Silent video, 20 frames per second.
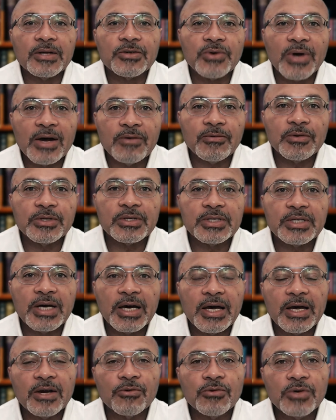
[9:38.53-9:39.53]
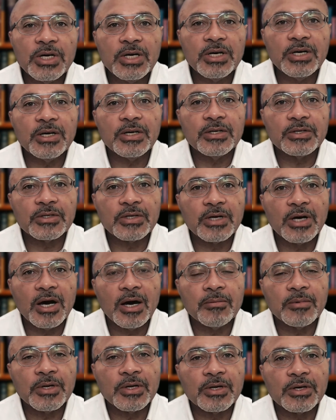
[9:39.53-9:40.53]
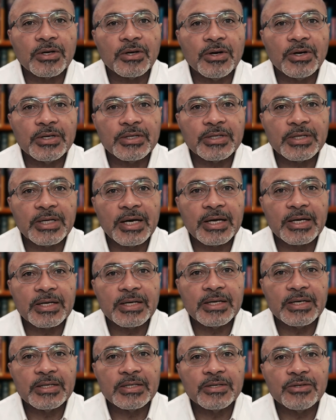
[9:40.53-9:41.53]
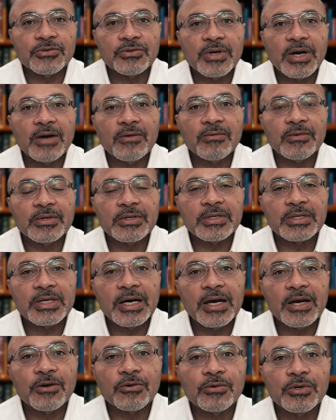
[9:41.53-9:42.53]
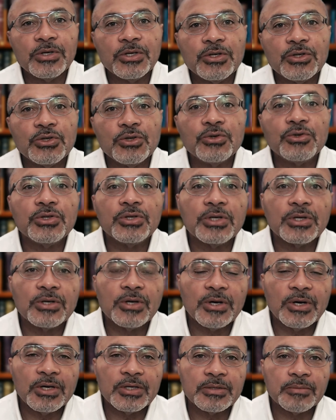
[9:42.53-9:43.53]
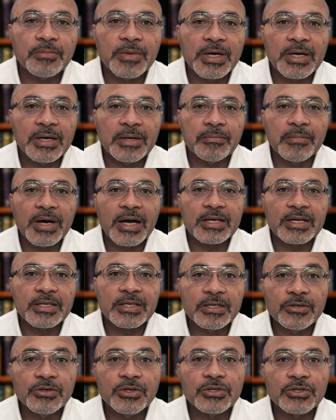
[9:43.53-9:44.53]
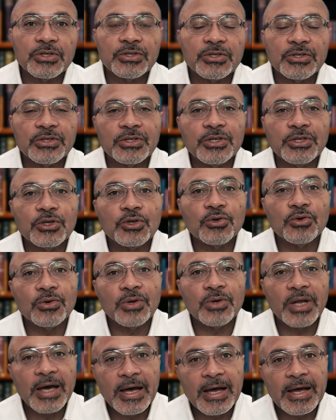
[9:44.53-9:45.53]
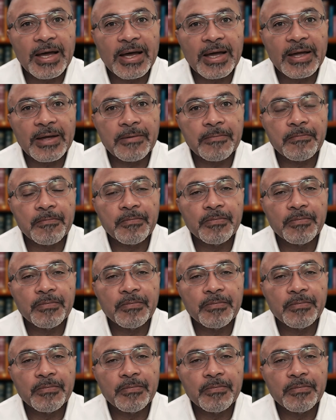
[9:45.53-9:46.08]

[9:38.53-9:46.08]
Traveler's diarrhea is commonly caused like this, and traveler's diarrhea is usually caused by bacteria such as E. coli.